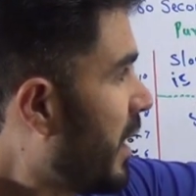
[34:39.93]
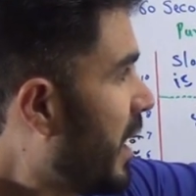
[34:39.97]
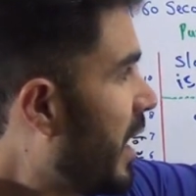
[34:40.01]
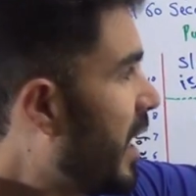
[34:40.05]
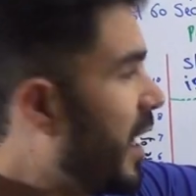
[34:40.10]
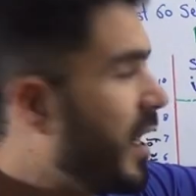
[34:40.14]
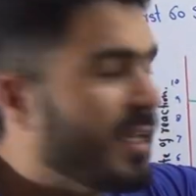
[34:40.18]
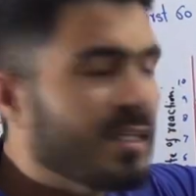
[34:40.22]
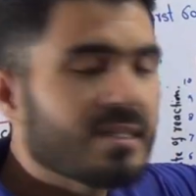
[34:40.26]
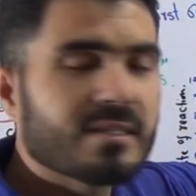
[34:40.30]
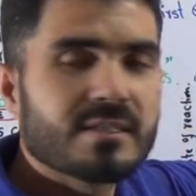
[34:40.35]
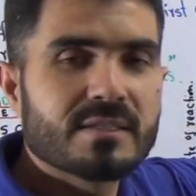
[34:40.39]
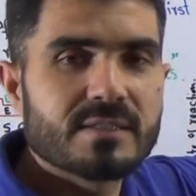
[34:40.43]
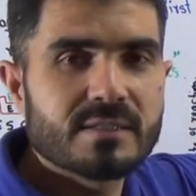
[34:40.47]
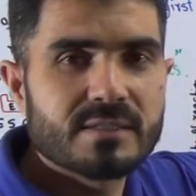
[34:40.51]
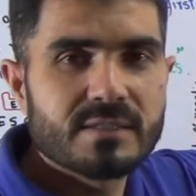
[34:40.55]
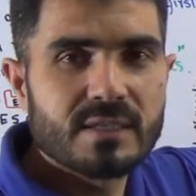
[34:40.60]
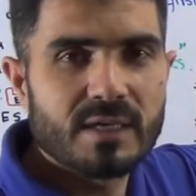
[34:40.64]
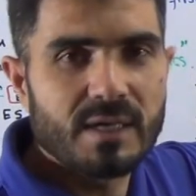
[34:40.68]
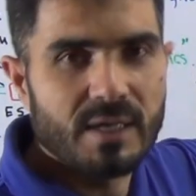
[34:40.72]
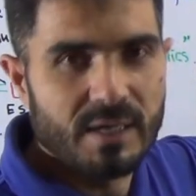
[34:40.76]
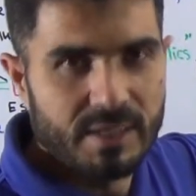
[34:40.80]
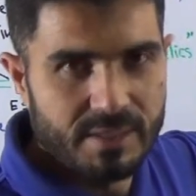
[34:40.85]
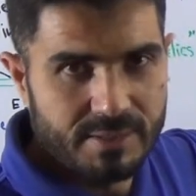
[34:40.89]
I
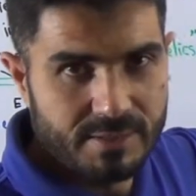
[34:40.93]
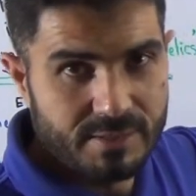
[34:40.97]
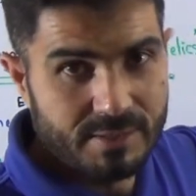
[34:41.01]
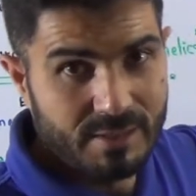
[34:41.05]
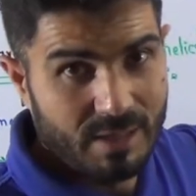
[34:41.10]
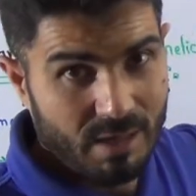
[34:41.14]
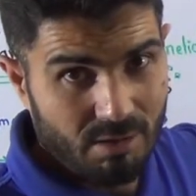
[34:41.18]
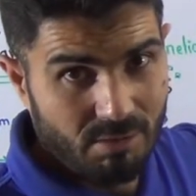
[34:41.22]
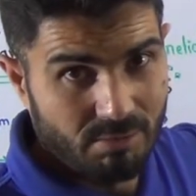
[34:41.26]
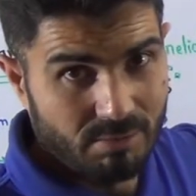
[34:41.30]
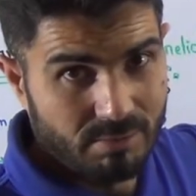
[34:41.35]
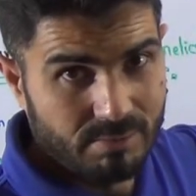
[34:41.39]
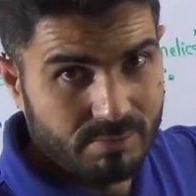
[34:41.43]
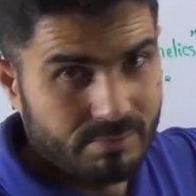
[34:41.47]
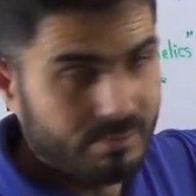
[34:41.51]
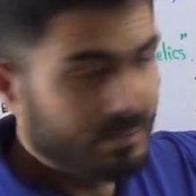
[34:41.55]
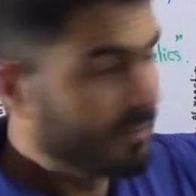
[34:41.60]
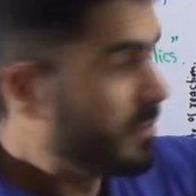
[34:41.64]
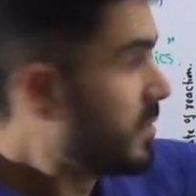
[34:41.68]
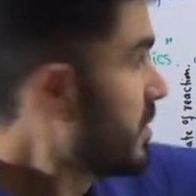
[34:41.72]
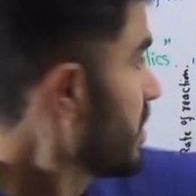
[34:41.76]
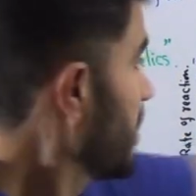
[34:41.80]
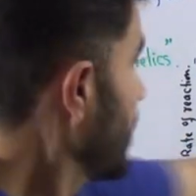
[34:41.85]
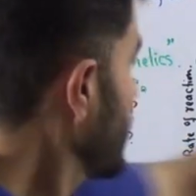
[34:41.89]
start now,
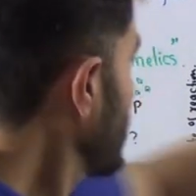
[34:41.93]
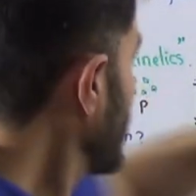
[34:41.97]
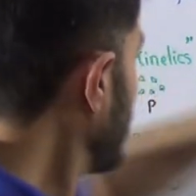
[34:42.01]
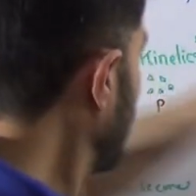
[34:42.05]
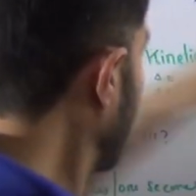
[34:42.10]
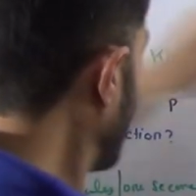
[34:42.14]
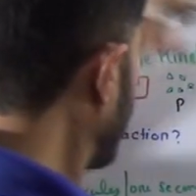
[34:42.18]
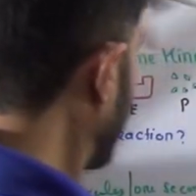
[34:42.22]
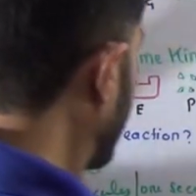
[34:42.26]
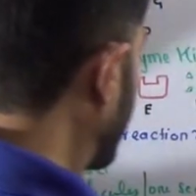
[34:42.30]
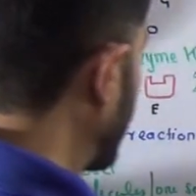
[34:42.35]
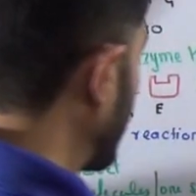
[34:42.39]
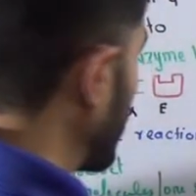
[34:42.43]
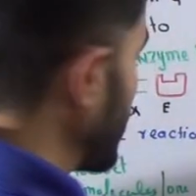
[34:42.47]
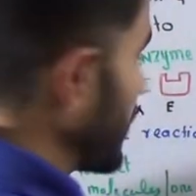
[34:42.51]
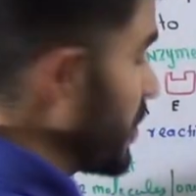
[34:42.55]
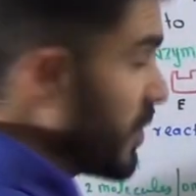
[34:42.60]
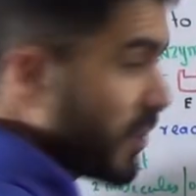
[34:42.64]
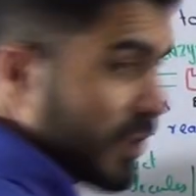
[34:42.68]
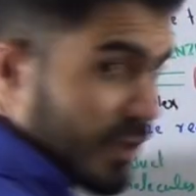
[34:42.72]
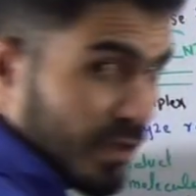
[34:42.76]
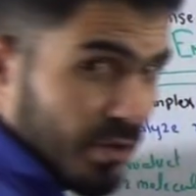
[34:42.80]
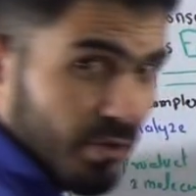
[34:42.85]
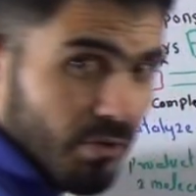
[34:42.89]
this was a
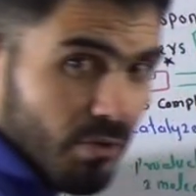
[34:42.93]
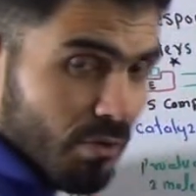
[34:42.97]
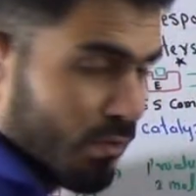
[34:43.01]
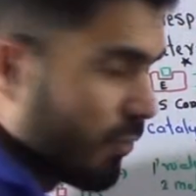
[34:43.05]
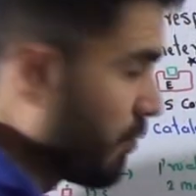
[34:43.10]
scenario